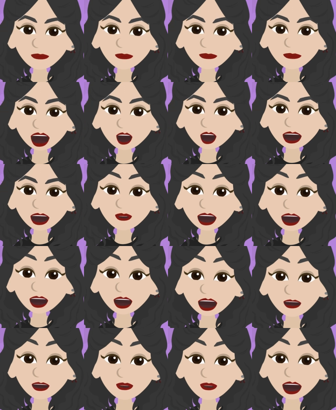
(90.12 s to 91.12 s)
who often
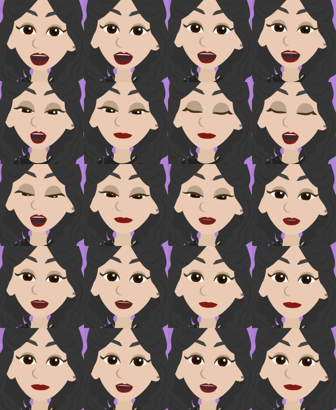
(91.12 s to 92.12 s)
require assistance
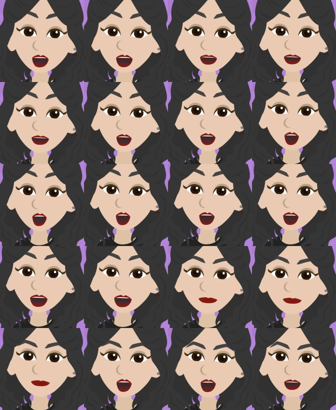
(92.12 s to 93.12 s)
completing daily
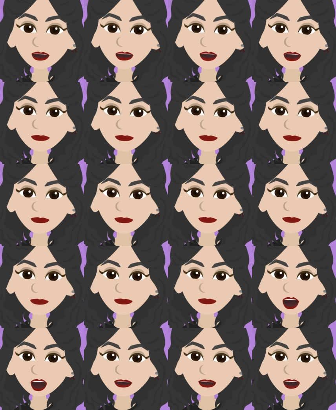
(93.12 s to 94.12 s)
activities
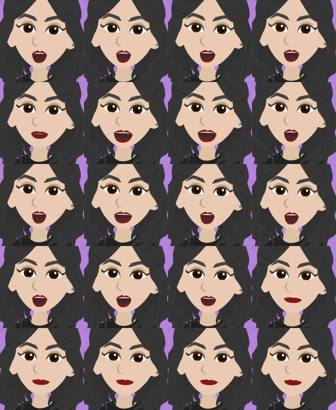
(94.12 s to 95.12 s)
due to mobility,